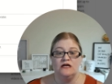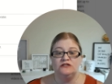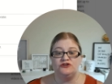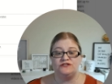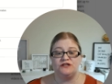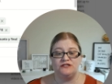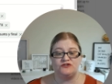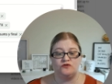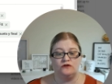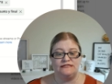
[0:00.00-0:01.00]
So you're just going to
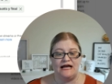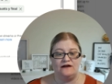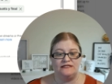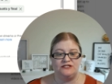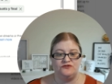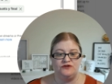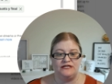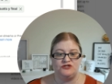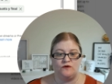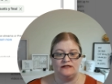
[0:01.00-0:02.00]
scroll down until you
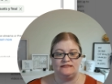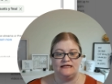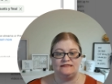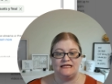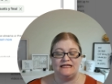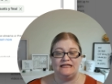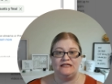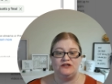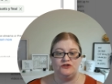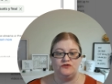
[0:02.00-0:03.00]
get to where it says
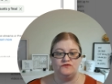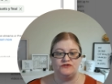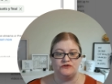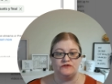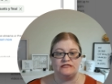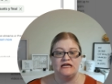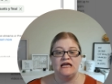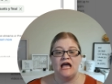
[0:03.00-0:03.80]
hidden users.